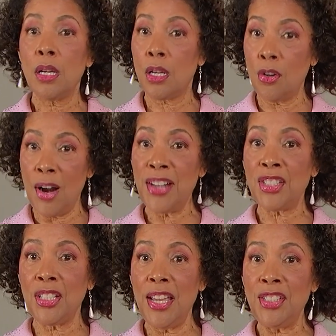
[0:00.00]

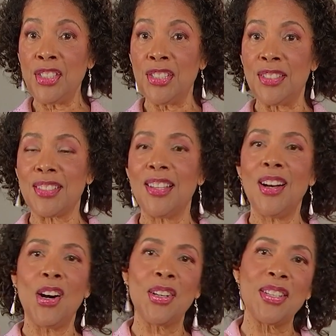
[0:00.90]
congratulations
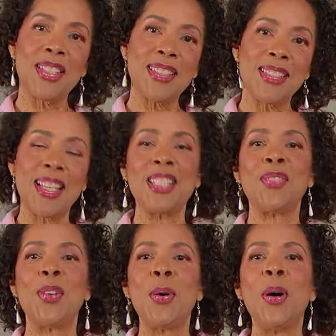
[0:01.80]
on a
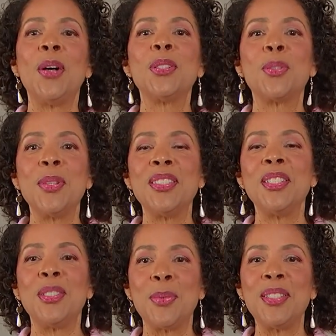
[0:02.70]
successful
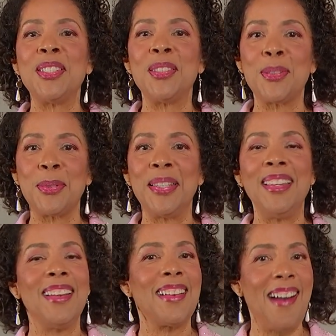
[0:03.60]
2023
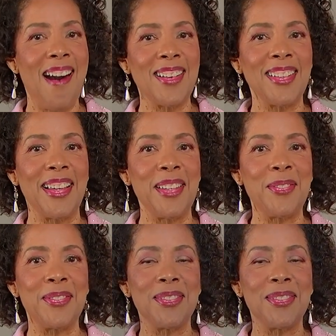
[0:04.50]
conclave.